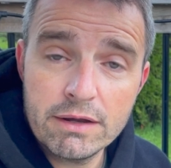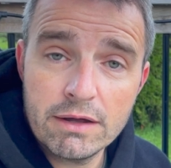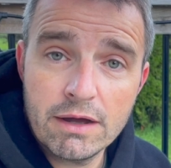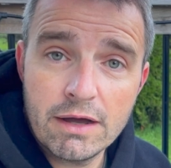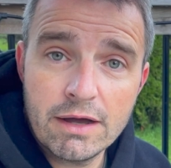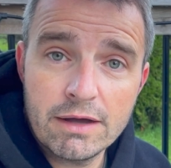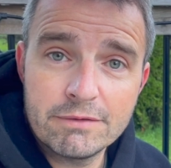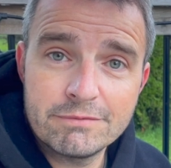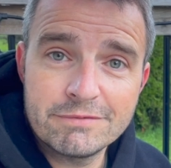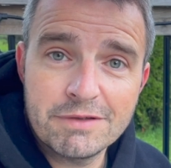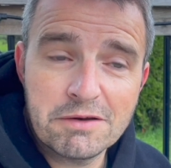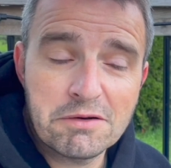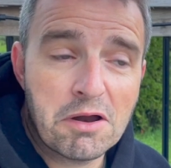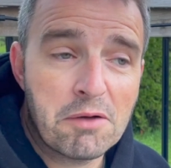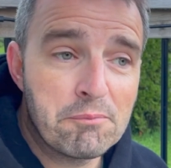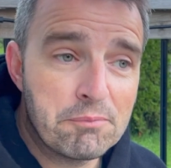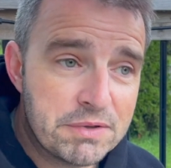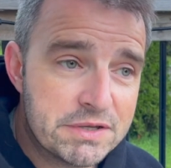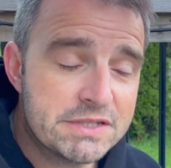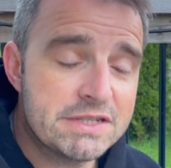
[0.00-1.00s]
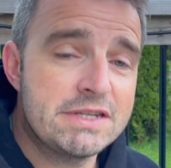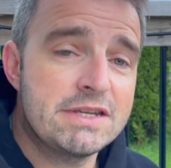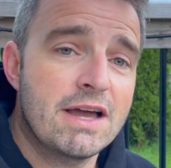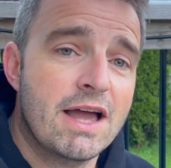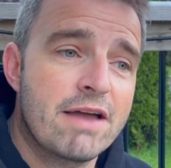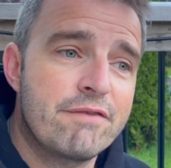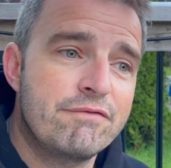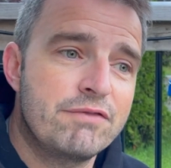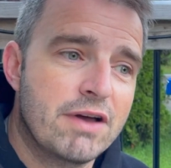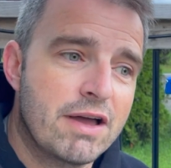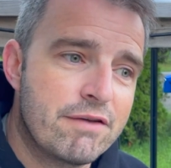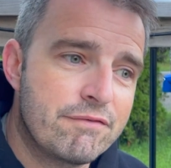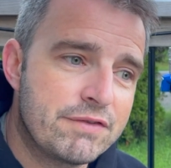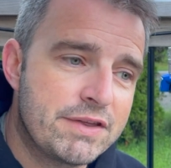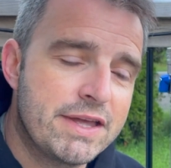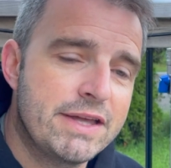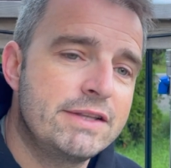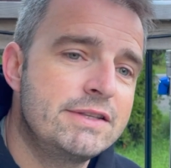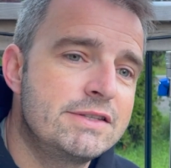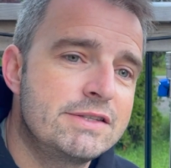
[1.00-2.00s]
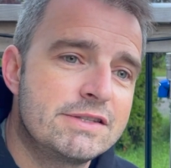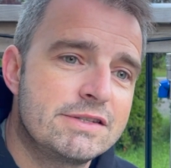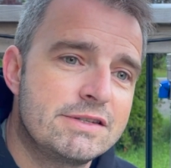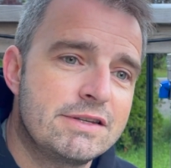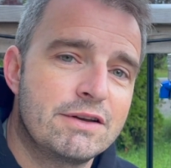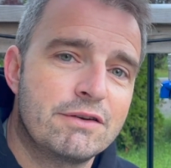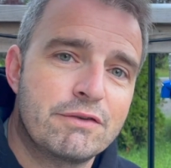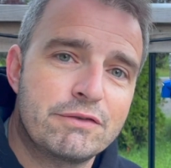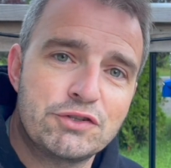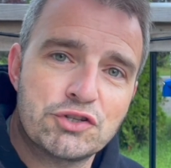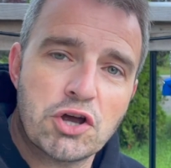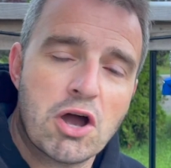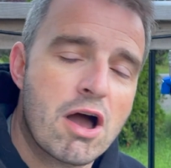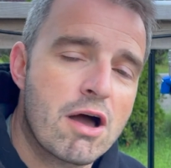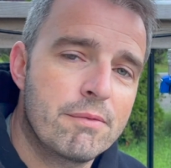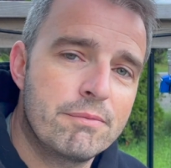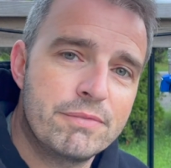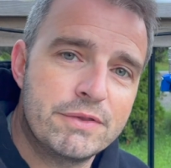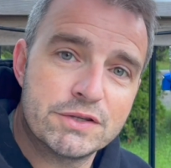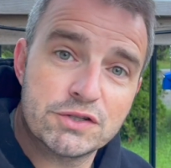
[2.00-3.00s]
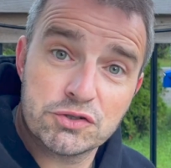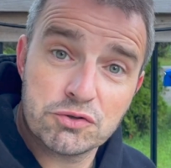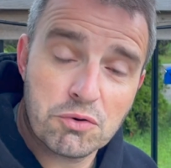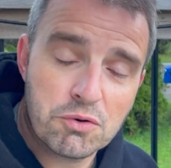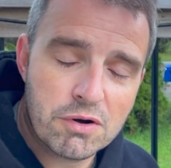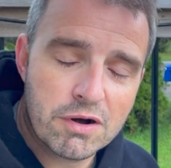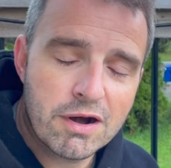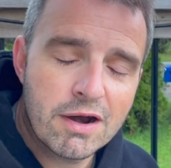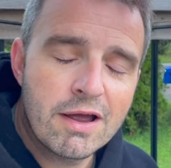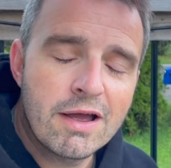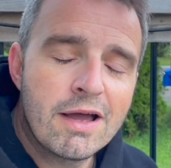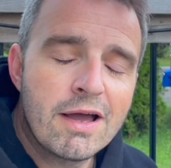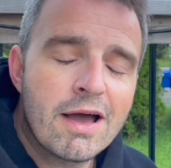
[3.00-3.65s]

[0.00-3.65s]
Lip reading: And I'm busy, I have kids, you know, a job, the store.